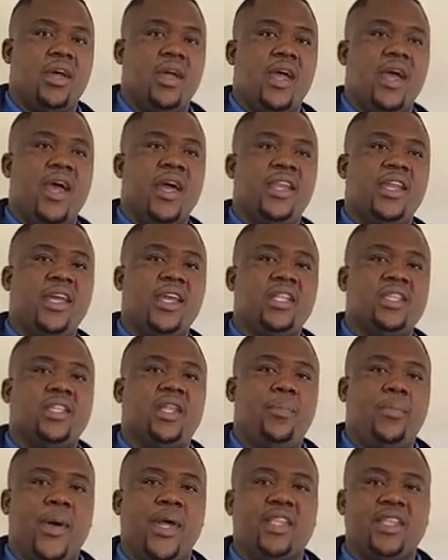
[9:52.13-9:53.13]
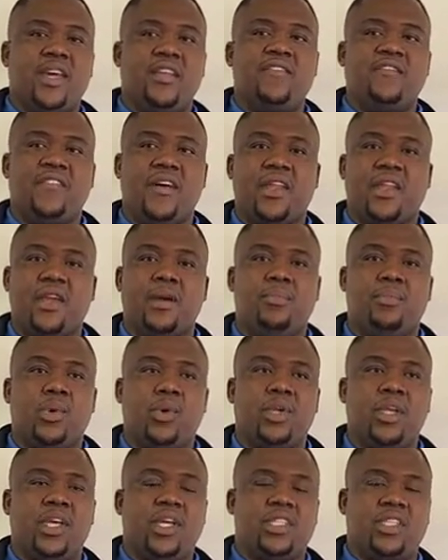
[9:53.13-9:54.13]
An independent
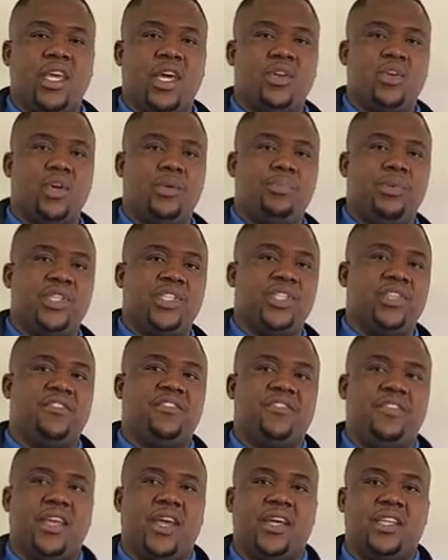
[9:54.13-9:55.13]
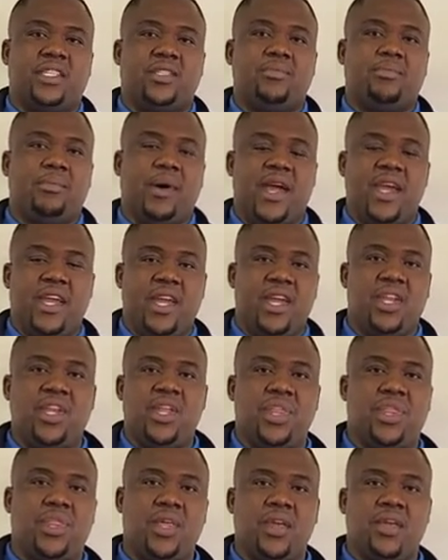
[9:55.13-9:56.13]
variable, it cannot be shifted by
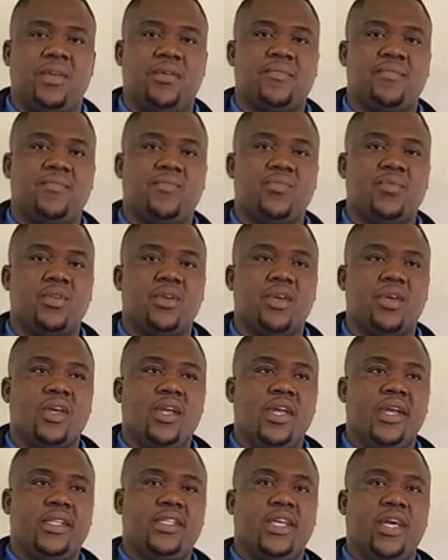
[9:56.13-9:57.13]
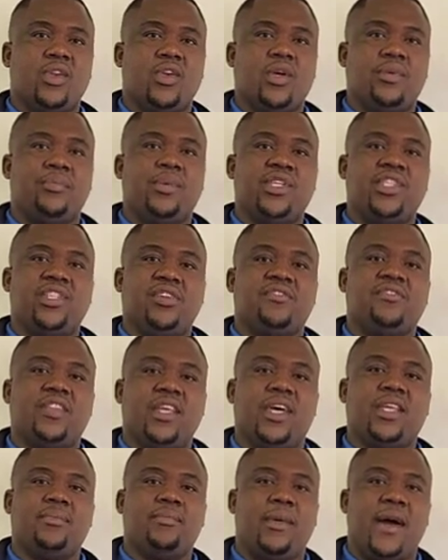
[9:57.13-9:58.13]
anything. It cannot be
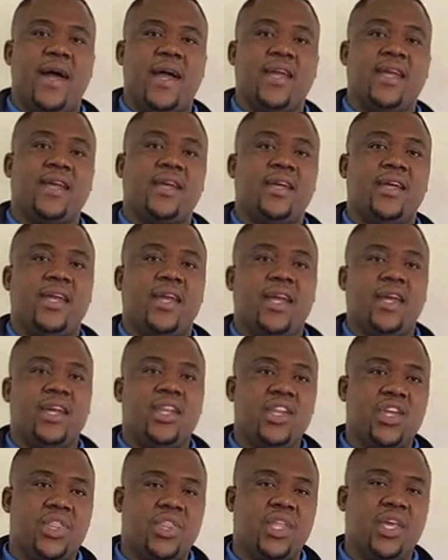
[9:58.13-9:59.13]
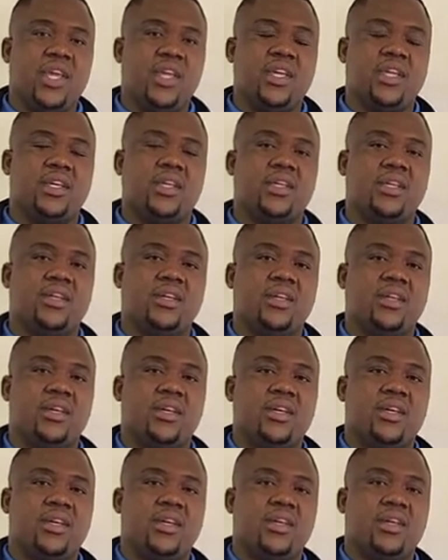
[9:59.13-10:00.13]
shifted by anything.
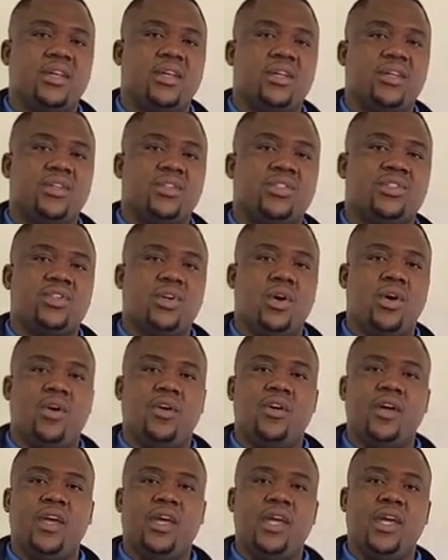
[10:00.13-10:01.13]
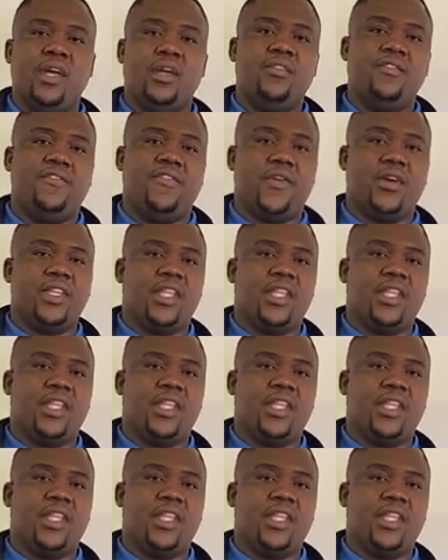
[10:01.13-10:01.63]
So for